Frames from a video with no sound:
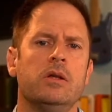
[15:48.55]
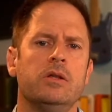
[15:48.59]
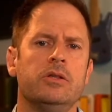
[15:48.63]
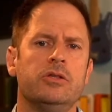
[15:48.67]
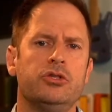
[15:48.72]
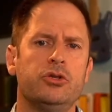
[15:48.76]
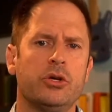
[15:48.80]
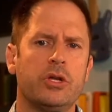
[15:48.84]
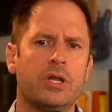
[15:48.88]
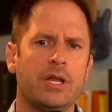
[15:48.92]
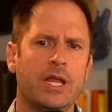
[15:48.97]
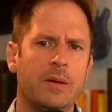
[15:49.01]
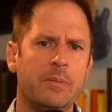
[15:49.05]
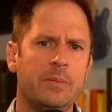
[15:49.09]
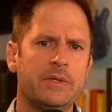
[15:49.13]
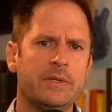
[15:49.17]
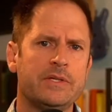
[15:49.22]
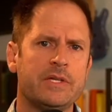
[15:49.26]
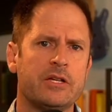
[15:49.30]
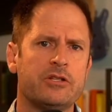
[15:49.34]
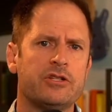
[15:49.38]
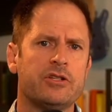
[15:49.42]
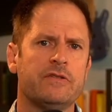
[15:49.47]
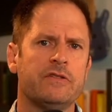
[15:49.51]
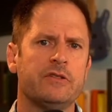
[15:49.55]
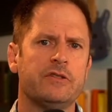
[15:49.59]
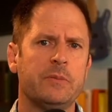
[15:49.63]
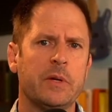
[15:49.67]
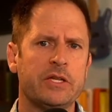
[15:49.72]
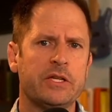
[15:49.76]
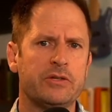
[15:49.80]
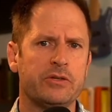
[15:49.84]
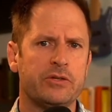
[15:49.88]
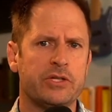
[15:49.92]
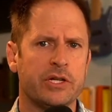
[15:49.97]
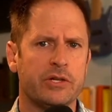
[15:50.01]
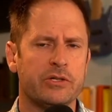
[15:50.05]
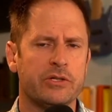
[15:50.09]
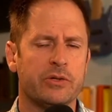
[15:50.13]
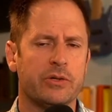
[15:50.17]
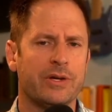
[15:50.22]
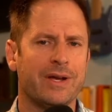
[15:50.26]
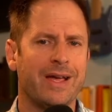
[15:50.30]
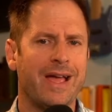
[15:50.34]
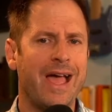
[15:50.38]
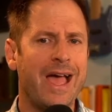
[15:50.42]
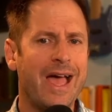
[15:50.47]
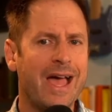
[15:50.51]
To claim possession of a space or
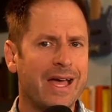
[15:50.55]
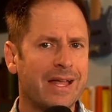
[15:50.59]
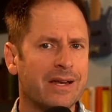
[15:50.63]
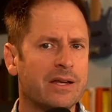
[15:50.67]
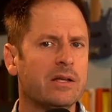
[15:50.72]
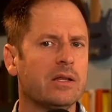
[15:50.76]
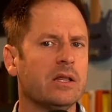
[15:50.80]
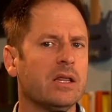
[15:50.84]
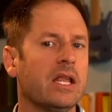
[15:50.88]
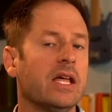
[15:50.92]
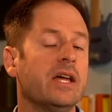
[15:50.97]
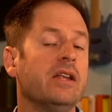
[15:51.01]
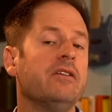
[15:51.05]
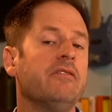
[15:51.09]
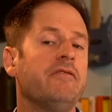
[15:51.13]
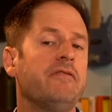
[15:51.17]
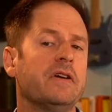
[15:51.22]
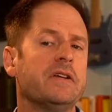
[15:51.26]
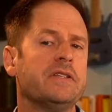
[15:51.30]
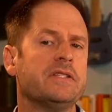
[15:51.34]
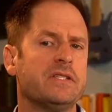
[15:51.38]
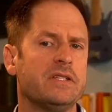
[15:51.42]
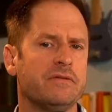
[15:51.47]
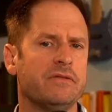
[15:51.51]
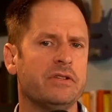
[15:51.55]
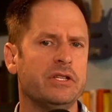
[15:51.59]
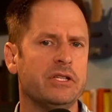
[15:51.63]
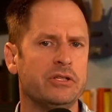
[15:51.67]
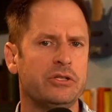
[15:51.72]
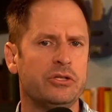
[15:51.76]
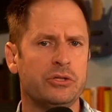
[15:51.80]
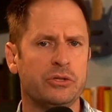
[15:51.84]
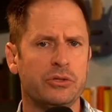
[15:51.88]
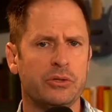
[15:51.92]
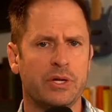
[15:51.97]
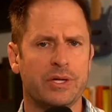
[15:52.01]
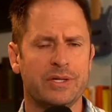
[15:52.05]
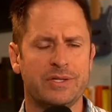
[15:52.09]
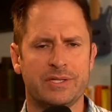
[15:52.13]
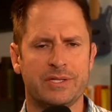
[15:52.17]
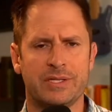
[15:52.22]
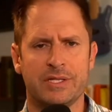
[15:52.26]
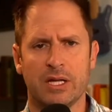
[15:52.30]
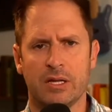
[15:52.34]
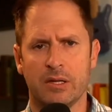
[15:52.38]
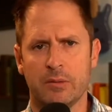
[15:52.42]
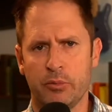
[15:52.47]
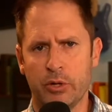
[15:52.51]
territory and lend festivity to a
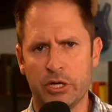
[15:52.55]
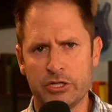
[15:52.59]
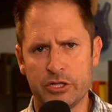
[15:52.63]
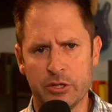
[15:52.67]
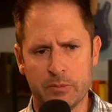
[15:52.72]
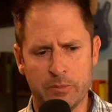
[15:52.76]
celebration.